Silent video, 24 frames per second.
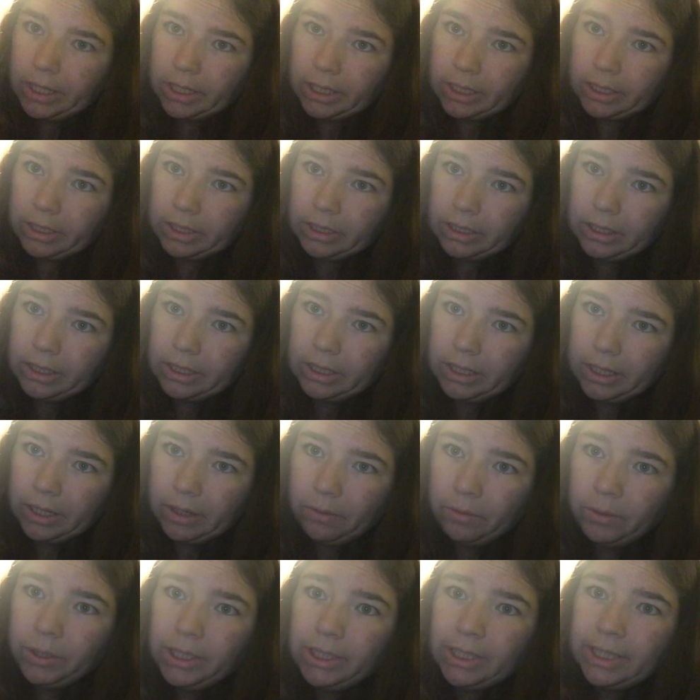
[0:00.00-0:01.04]
And
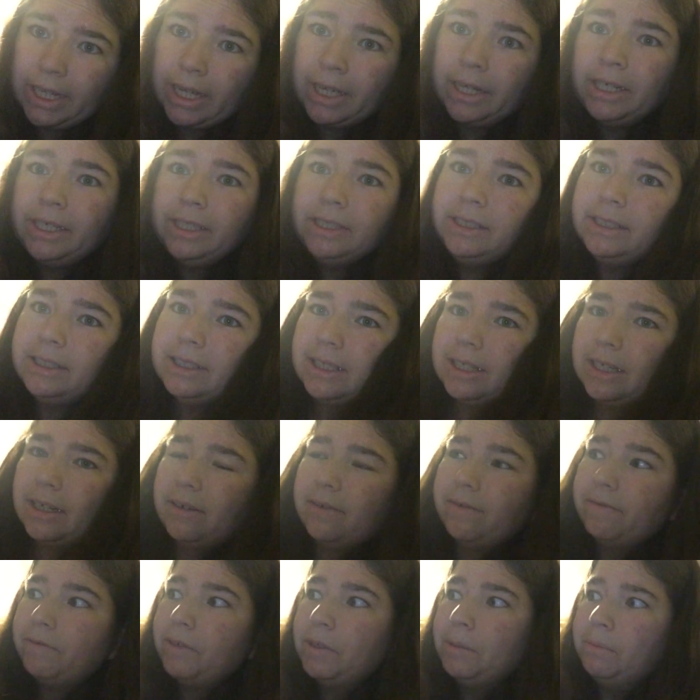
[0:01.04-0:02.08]
what's sad is
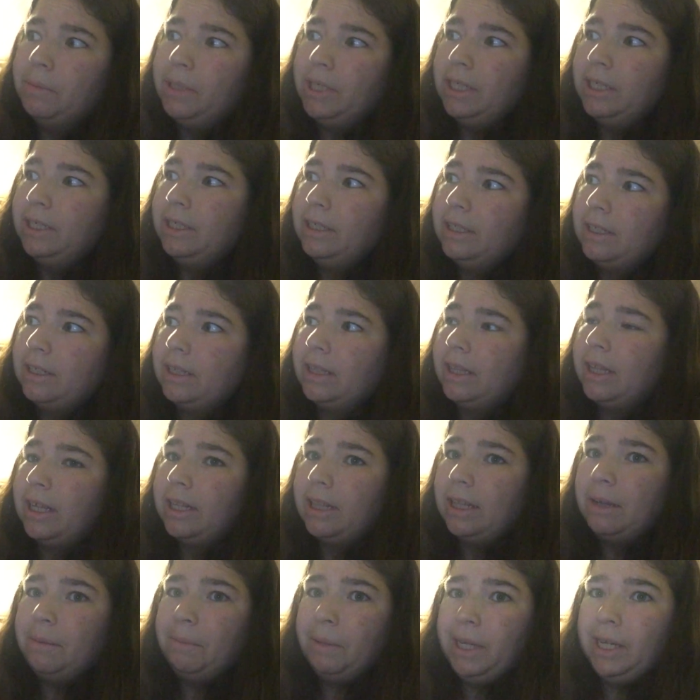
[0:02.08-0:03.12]
for me
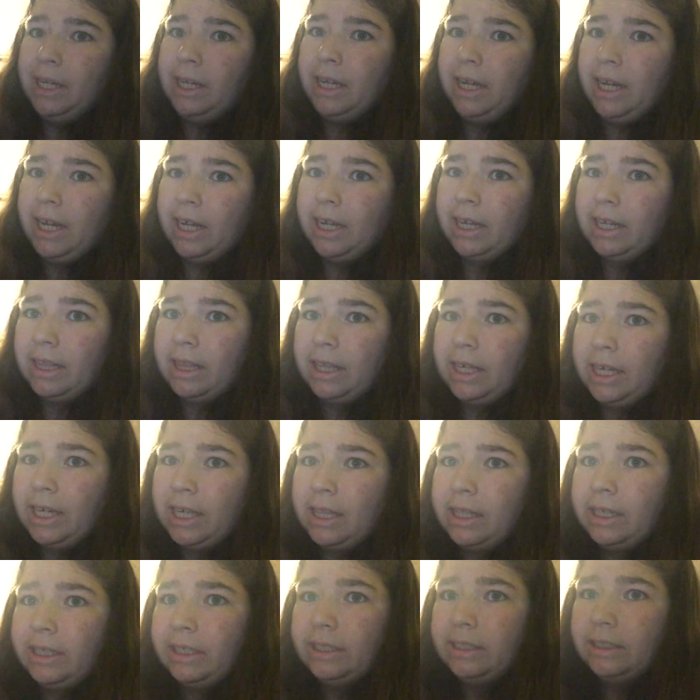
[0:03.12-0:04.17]
that they made Nick the
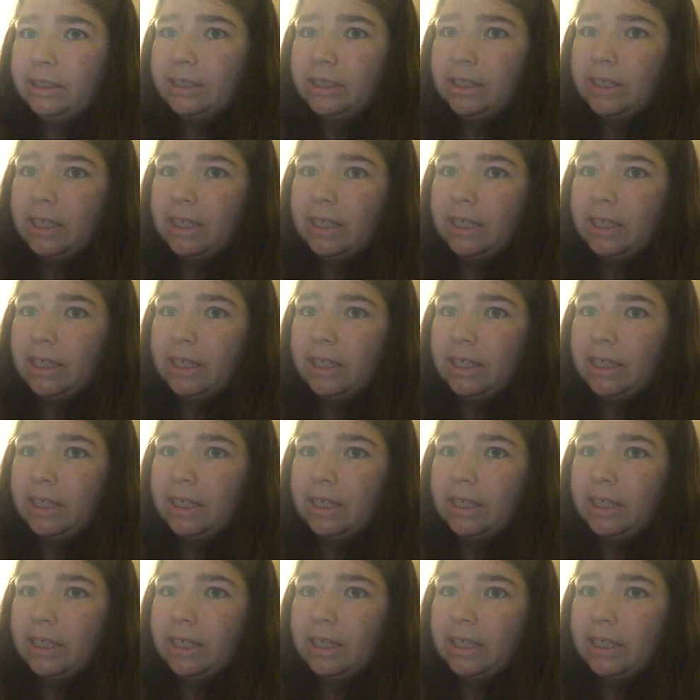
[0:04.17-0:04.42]
killer